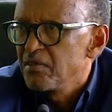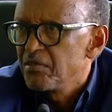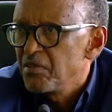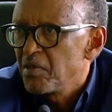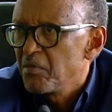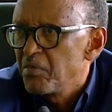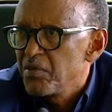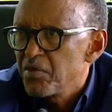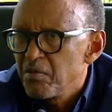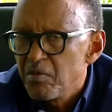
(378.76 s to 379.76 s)
if it were
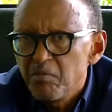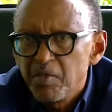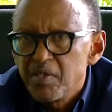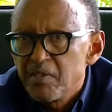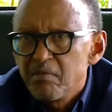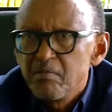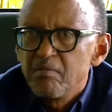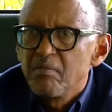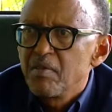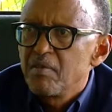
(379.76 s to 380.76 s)
possible, but
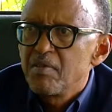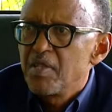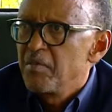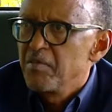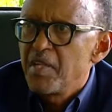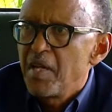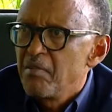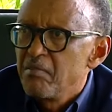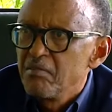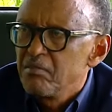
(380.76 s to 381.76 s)
same
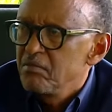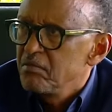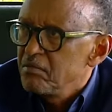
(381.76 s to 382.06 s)
time